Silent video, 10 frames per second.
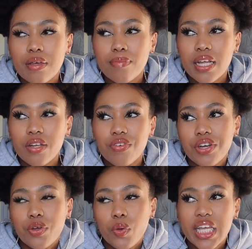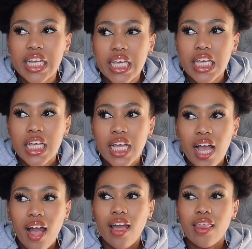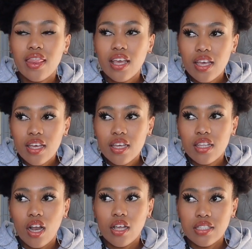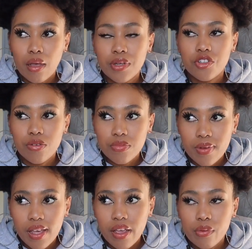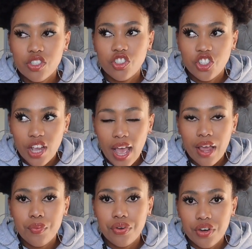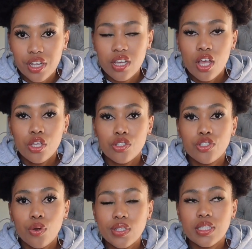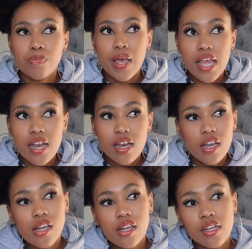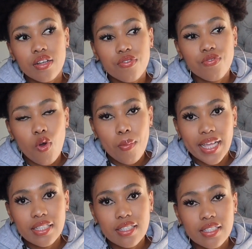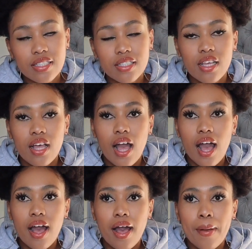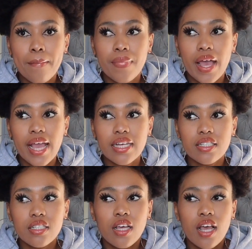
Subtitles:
about it very quickly. I think the last time I trimmed my hair was January, so it's been 4 months. And